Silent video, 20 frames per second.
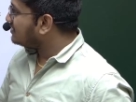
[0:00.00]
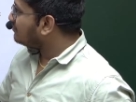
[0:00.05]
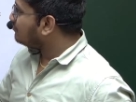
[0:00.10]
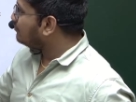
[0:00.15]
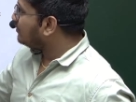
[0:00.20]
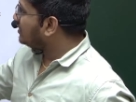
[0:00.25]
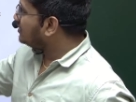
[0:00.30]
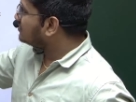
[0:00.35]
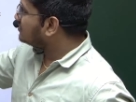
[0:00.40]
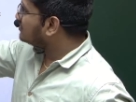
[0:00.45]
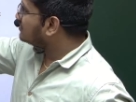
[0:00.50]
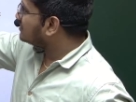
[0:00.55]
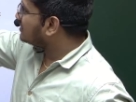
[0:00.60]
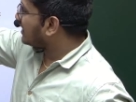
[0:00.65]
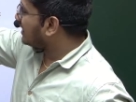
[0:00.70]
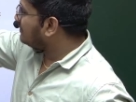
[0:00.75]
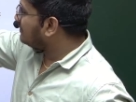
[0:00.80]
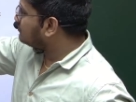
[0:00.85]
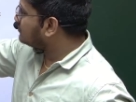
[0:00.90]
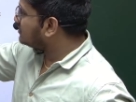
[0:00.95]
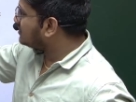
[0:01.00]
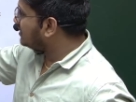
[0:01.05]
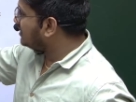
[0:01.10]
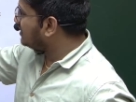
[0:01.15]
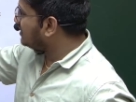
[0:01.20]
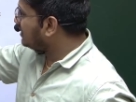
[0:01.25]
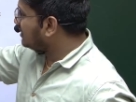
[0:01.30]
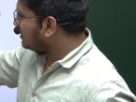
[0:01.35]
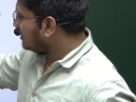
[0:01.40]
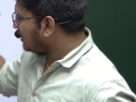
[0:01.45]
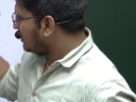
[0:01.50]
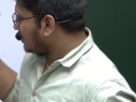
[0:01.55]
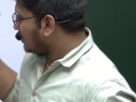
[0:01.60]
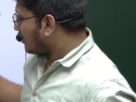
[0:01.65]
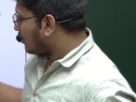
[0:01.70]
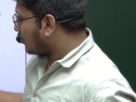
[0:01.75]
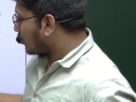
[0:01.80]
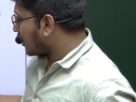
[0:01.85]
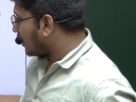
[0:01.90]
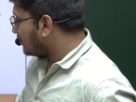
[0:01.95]
means type C,
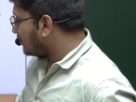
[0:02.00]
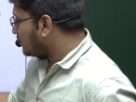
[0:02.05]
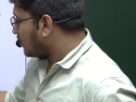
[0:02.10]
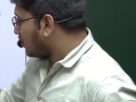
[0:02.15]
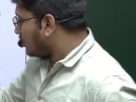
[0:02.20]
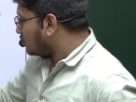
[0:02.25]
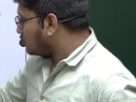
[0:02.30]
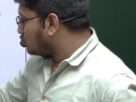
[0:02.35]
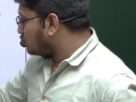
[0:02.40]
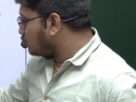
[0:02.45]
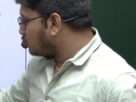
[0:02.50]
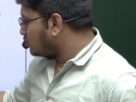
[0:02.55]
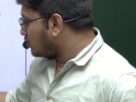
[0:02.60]
okay, to the